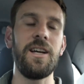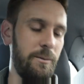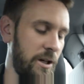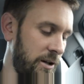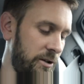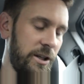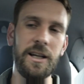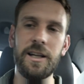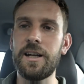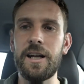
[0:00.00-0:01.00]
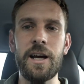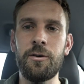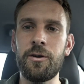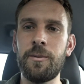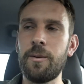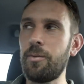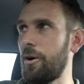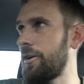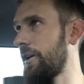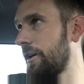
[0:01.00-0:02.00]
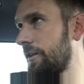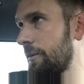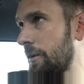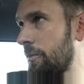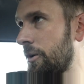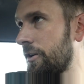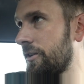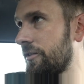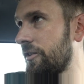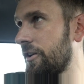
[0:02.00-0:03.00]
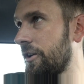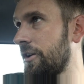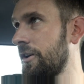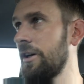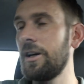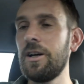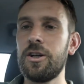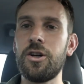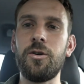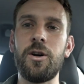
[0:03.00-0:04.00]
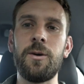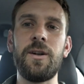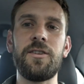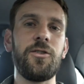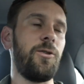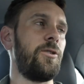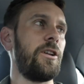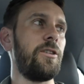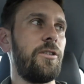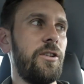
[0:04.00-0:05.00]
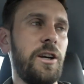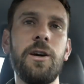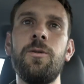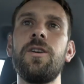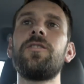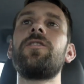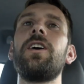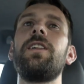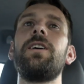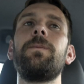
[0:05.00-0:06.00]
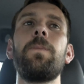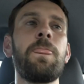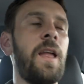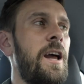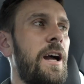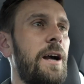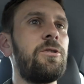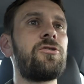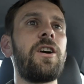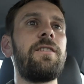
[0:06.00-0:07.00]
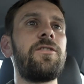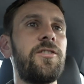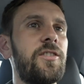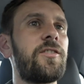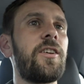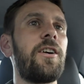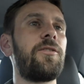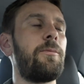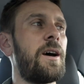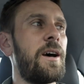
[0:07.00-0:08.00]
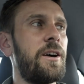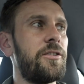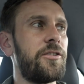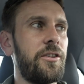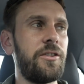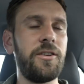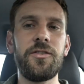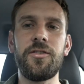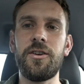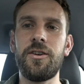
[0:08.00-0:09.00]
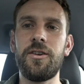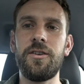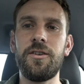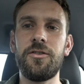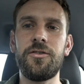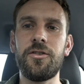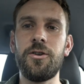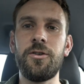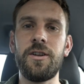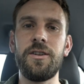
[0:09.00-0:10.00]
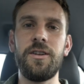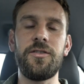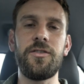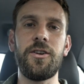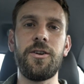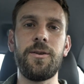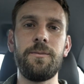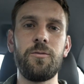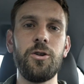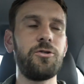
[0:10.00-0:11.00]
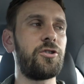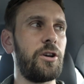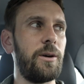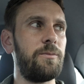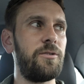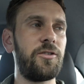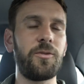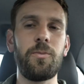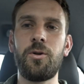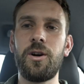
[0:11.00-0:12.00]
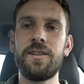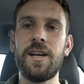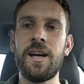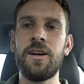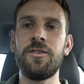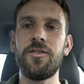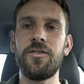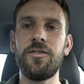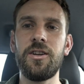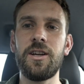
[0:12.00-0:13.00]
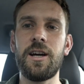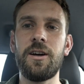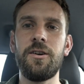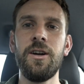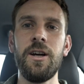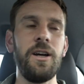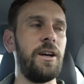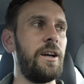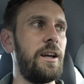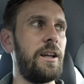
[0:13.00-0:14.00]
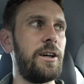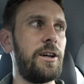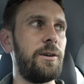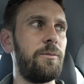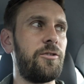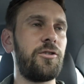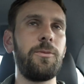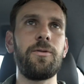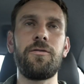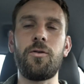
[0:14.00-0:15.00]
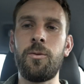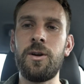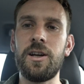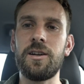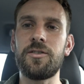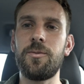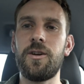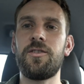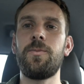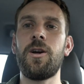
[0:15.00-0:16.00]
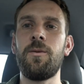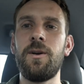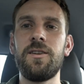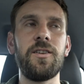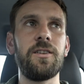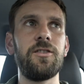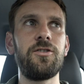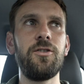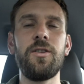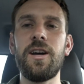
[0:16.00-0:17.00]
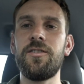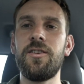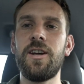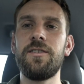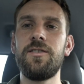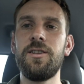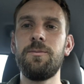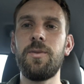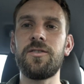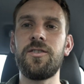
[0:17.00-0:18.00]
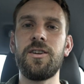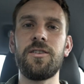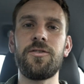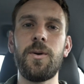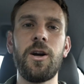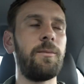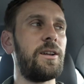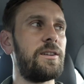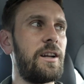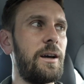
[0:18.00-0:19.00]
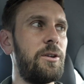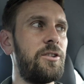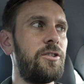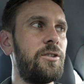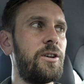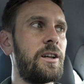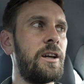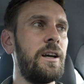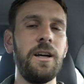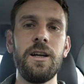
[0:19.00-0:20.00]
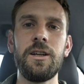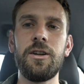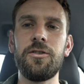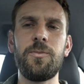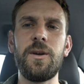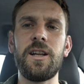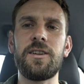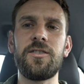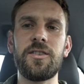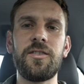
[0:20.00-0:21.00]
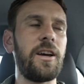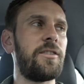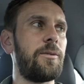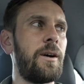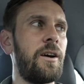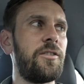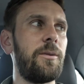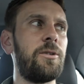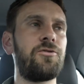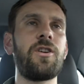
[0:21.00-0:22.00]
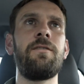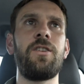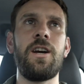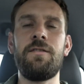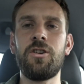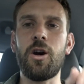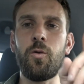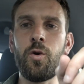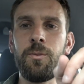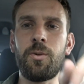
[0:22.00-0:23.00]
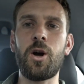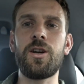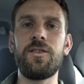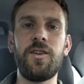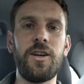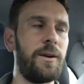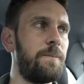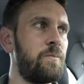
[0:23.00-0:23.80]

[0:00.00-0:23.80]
I mean, I only like an hour on my parking. I think my parking's gonna go up. That's a whole nother thing. I want to say that I've been driving 6,000 miles on this road trip, exploring towns and seeing how, and street performing and experimenting. The 2019 busking experiment that I've been doing, you know, it's been like 6,000 miles I've been driving. I haven't got one parking ticket.